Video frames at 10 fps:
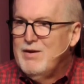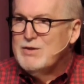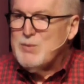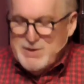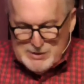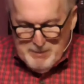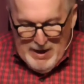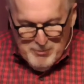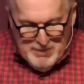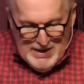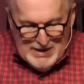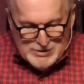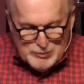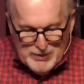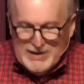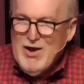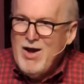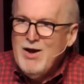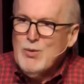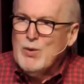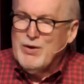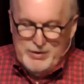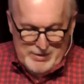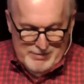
So when it's about me, it's really awkward.